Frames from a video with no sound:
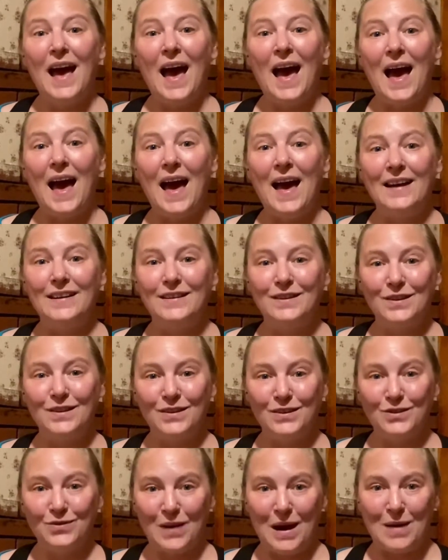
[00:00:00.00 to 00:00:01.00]
And
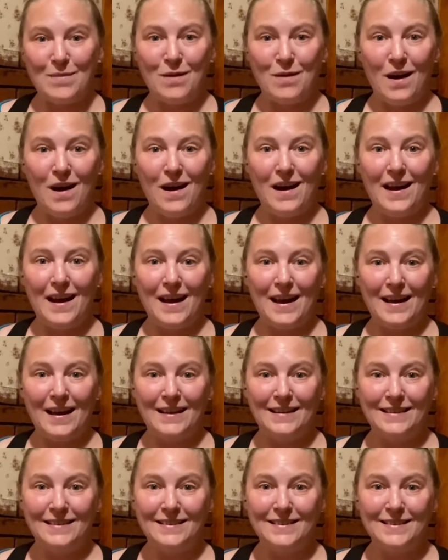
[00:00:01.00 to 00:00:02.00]
grandma
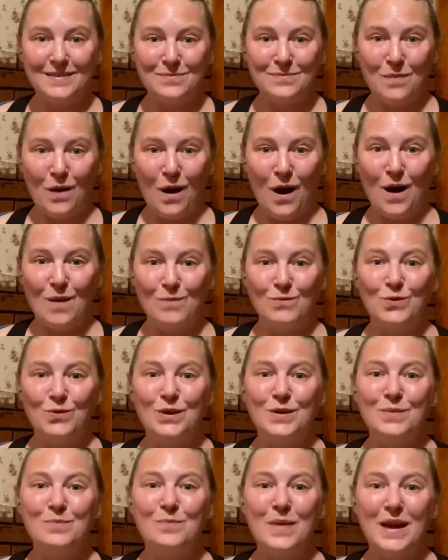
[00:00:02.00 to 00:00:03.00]
and mom
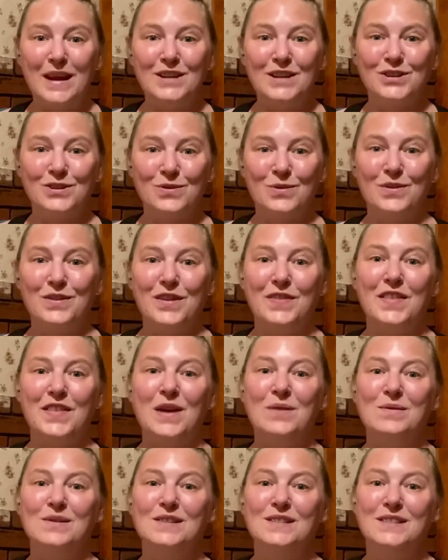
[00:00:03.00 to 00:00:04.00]
would make sure that they
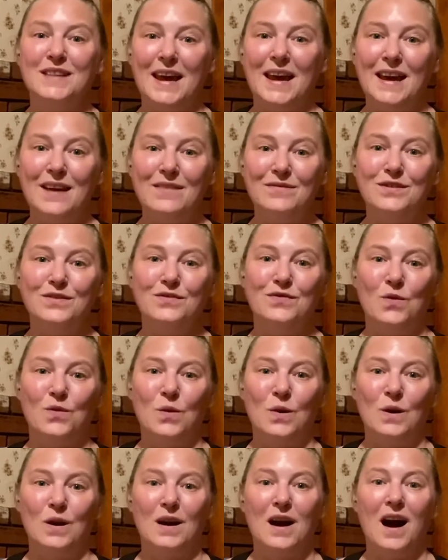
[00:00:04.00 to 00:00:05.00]
were saved
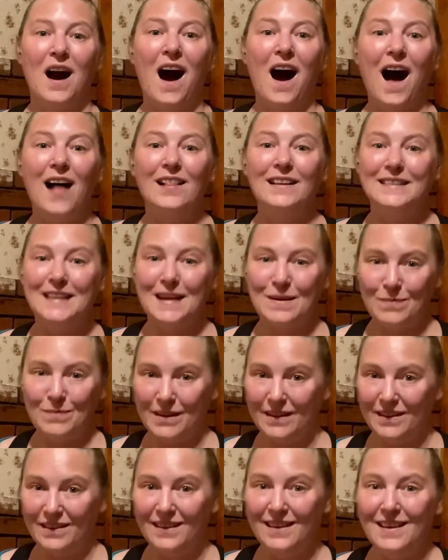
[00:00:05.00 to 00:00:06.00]
for a holiday
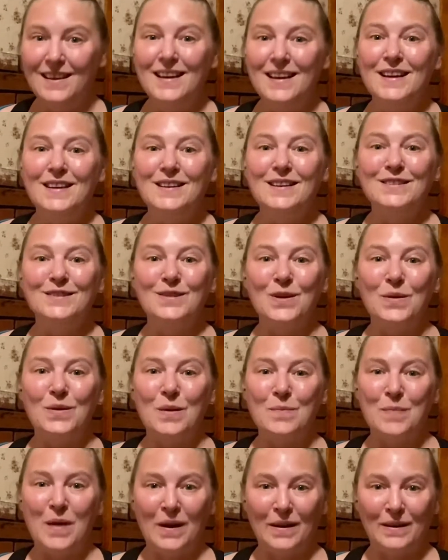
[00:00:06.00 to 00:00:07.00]
meal. So
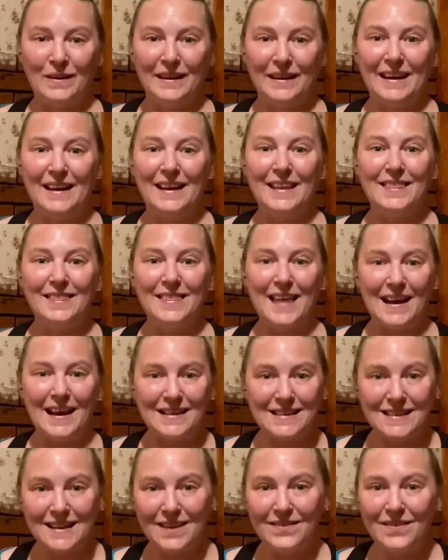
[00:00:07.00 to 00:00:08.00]
apparently
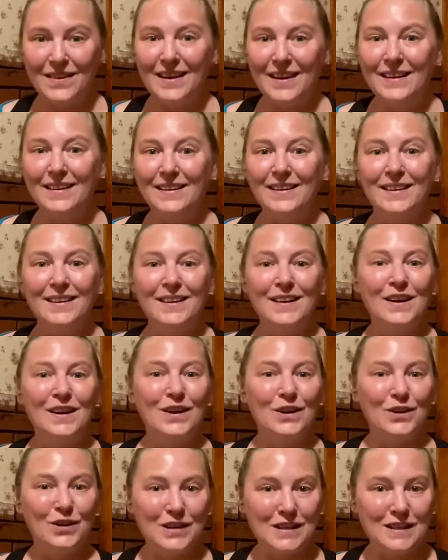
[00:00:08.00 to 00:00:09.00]
Thanksgiving,
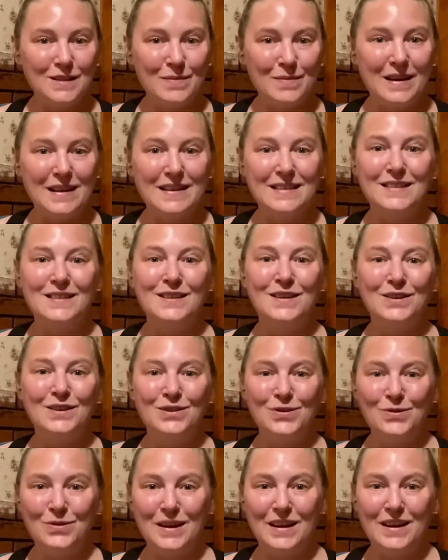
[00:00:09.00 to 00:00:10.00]
Christmas,
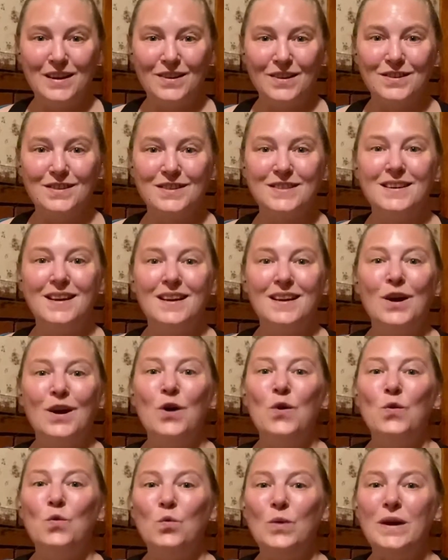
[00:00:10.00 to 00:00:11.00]
New Year's,
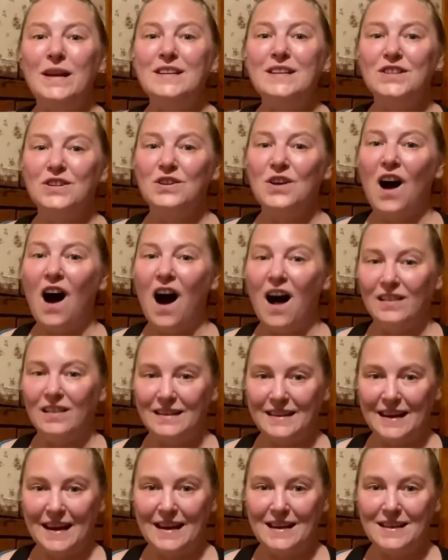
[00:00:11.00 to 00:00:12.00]
winter
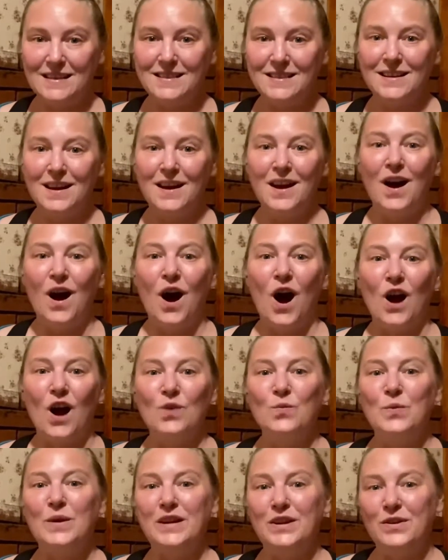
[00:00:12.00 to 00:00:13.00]
holidays are
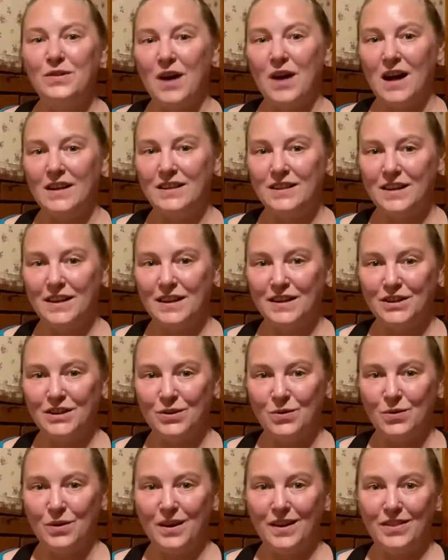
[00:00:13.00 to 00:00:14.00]
when you got to
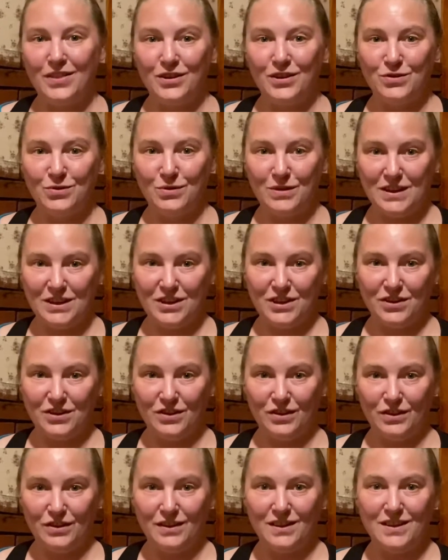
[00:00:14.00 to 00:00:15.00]
enjoy the
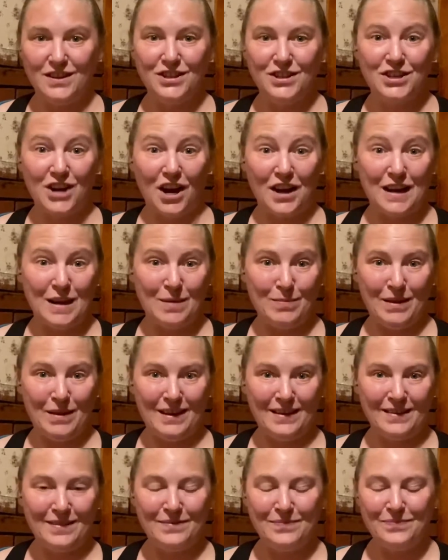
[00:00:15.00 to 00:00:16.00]
traditional shucky
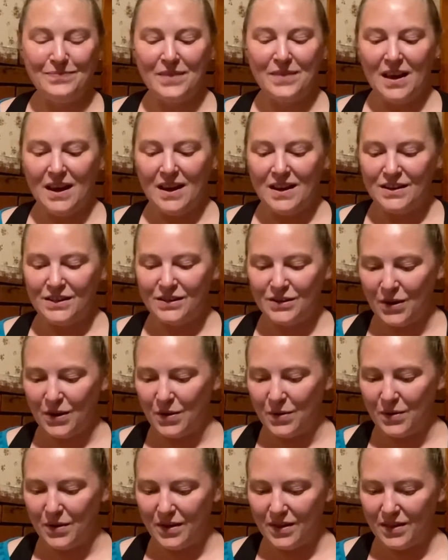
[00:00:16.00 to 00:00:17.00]
bean.
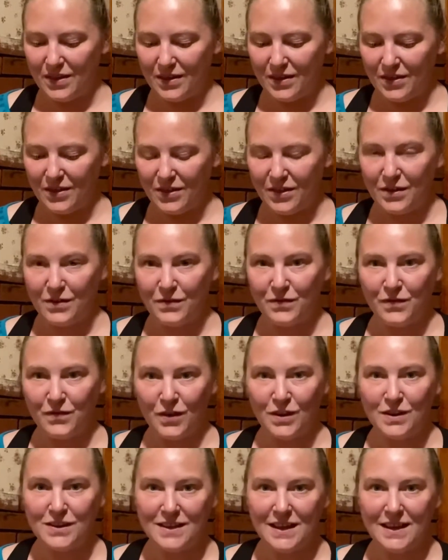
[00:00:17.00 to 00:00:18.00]
So the
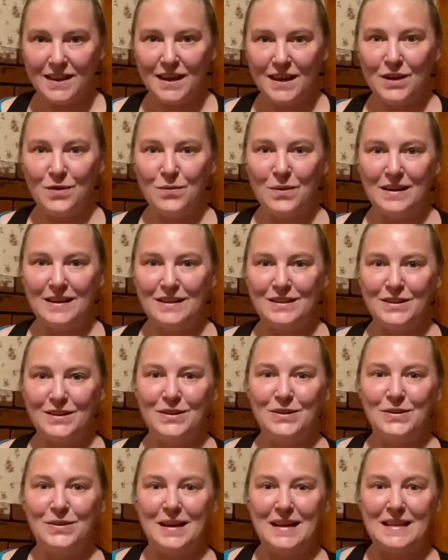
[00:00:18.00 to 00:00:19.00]
first thing that you want to
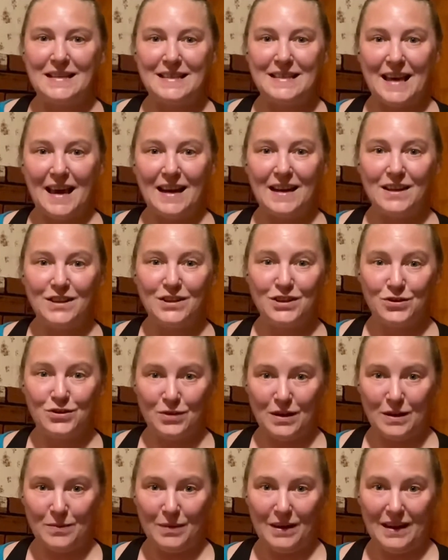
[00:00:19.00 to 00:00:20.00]
do is get a
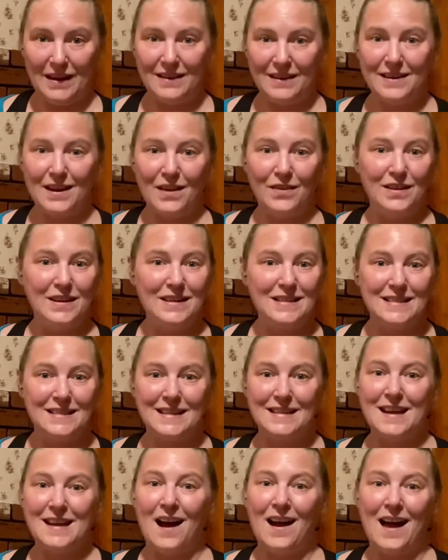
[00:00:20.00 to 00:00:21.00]
string bean. Now, these did
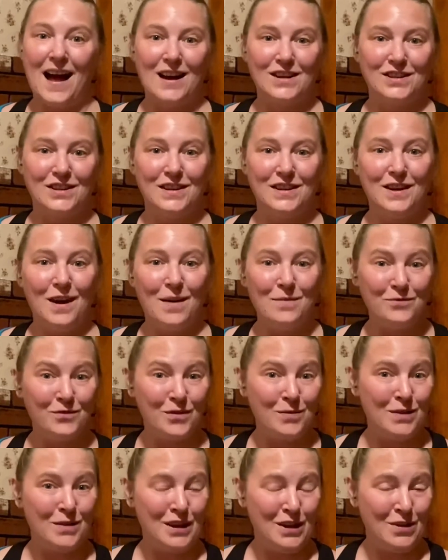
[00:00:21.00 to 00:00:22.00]
not actually come
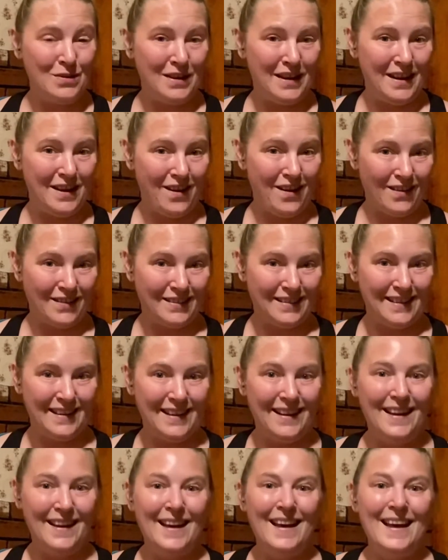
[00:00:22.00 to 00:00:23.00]
from the Unity Garden.
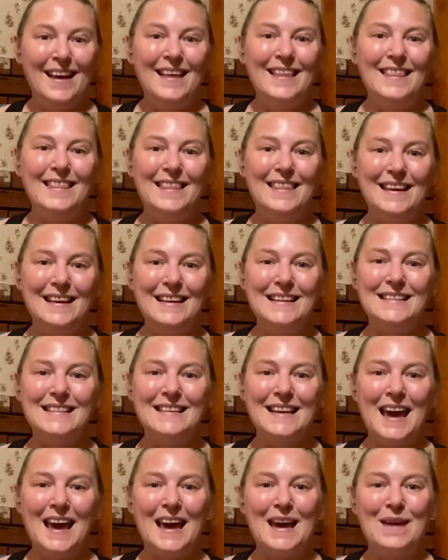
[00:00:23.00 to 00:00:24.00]
These
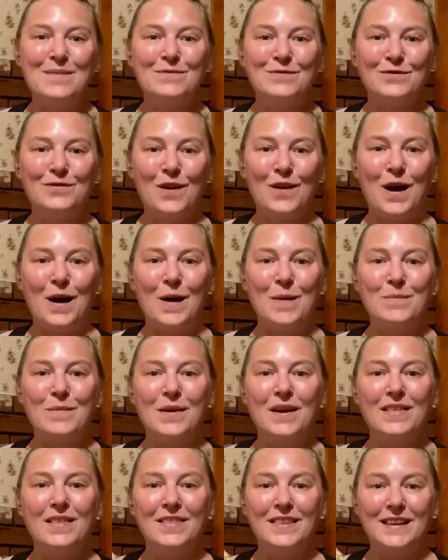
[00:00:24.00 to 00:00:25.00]
came from
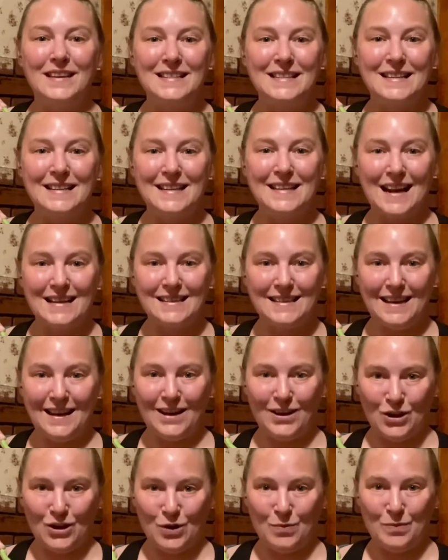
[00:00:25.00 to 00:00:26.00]
the Schenectady
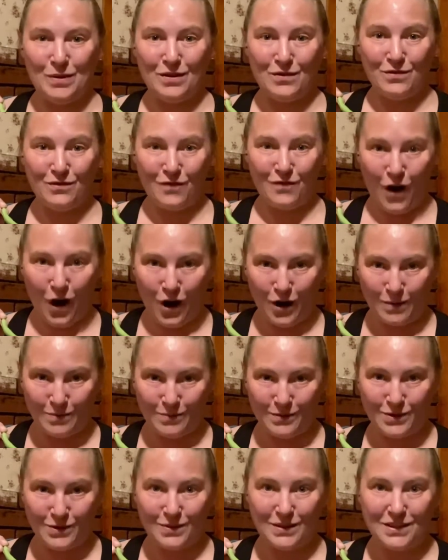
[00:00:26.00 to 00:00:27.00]
Urban
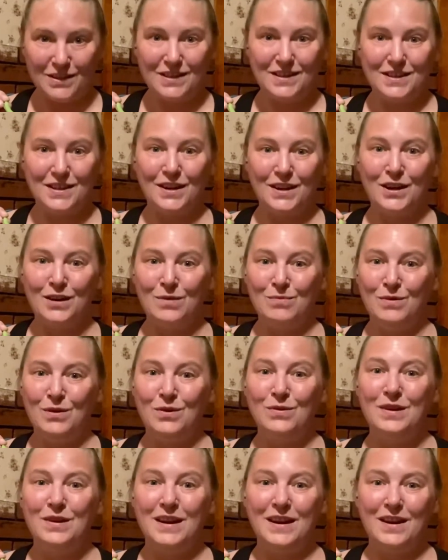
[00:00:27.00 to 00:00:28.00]
Farms, which is the
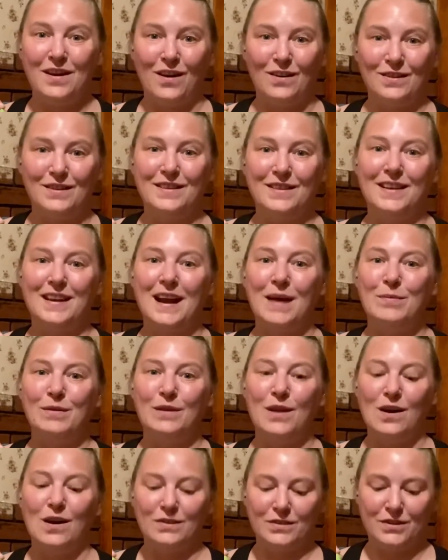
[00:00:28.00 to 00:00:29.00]
community garden that I
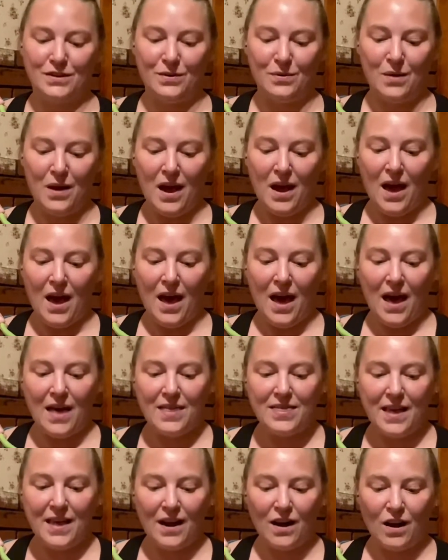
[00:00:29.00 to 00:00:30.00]
belong to.
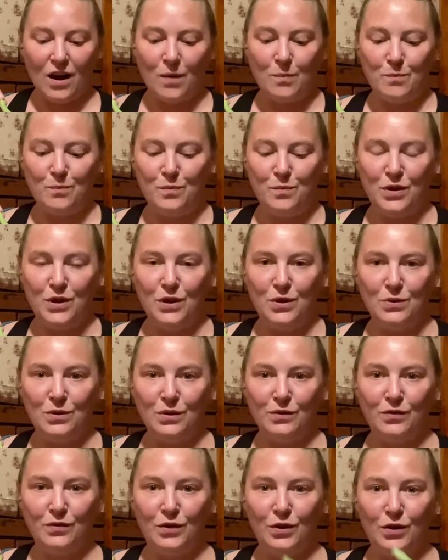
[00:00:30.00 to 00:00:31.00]
And they are a
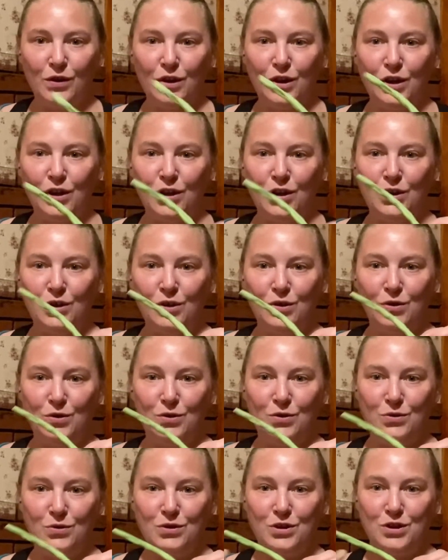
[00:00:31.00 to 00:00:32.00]
beautiful,
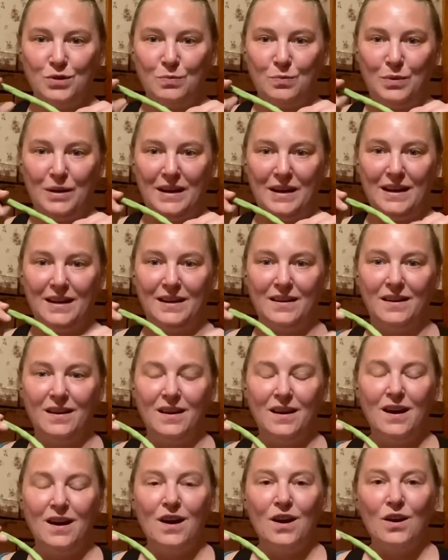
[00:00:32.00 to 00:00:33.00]
huge bean
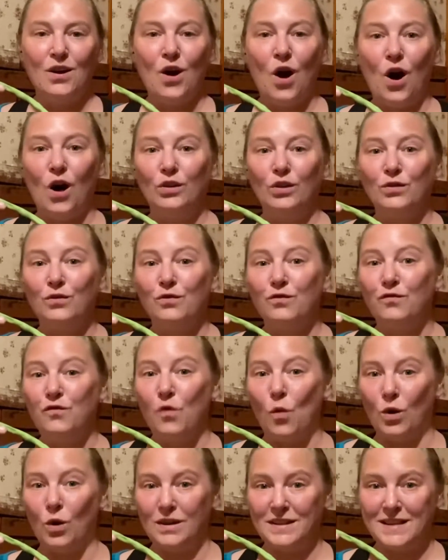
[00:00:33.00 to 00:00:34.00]
called
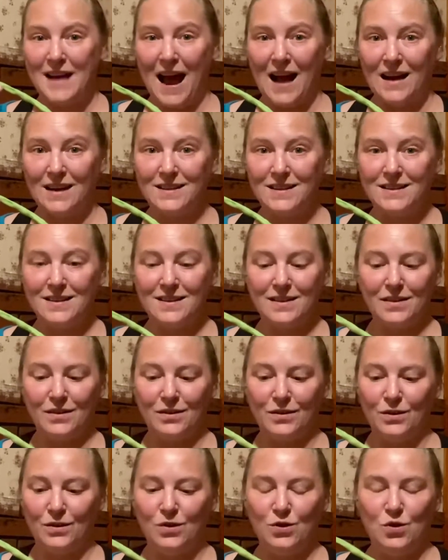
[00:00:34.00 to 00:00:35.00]
Vortex.
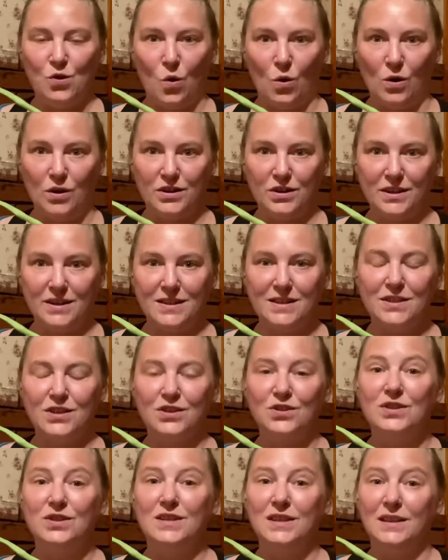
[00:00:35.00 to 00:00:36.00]
They're gorgeous,
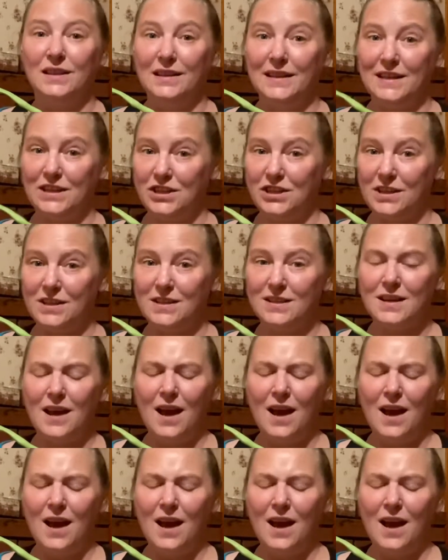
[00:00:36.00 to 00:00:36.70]
they're delicious.